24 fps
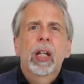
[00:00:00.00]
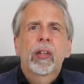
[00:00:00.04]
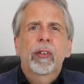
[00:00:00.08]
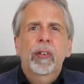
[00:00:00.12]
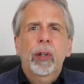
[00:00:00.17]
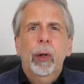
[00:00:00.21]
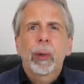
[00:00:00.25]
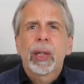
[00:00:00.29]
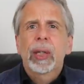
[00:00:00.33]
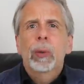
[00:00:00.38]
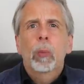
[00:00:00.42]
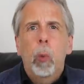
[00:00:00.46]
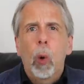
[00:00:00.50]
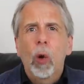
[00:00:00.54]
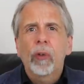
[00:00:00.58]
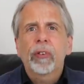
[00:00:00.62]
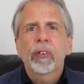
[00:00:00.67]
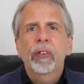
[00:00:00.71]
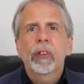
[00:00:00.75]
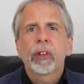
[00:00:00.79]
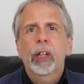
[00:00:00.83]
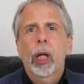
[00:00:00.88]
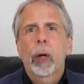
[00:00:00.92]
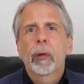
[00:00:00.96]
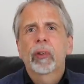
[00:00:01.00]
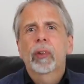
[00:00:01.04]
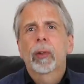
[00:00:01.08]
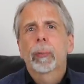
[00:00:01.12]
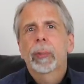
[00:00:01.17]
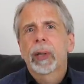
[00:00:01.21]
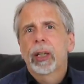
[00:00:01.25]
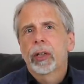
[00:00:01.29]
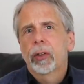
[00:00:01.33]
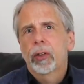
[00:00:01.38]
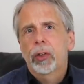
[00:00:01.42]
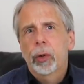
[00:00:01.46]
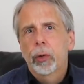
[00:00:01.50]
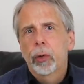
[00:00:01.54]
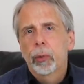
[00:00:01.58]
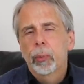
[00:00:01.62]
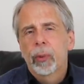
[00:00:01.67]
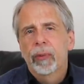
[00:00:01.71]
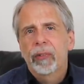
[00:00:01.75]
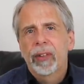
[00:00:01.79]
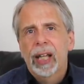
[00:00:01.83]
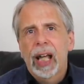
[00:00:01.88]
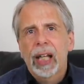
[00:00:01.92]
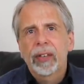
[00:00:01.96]
so he wasn't going to be in
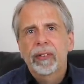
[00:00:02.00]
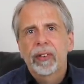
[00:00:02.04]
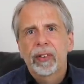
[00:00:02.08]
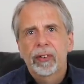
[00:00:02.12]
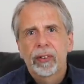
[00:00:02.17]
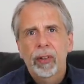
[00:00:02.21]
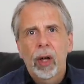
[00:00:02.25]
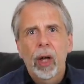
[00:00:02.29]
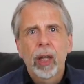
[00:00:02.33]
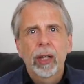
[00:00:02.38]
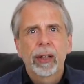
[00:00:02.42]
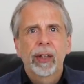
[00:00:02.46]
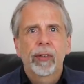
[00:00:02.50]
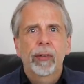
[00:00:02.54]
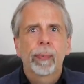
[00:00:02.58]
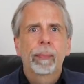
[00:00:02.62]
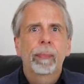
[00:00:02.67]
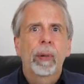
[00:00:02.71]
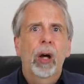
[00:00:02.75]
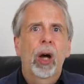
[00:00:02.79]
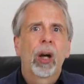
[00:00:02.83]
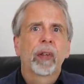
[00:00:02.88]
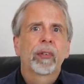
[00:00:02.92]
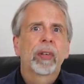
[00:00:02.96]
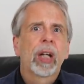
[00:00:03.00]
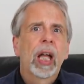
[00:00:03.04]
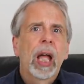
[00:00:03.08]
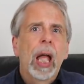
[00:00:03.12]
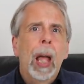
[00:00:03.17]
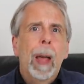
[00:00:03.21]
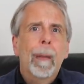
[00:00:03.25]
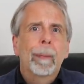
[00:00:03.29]
tune with the anti Zionism part,